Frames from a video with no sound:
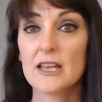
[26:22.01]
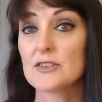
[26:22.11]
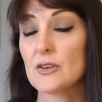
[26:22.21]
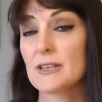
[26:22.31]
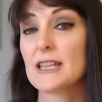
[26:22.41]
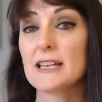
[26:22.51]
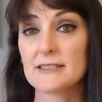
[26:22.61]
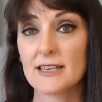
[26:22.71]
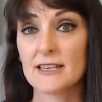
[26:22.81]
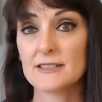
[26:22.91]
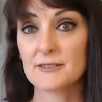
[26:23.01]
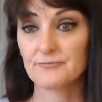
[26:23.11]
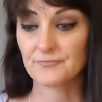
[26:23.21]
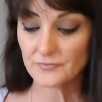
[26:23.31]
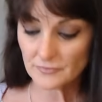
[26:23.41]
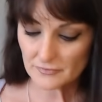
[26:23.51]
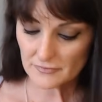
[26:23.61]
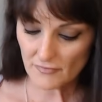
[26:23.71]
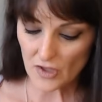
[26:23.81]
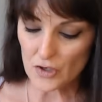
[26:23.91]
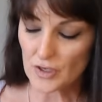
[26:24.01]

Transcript: So in that sense, you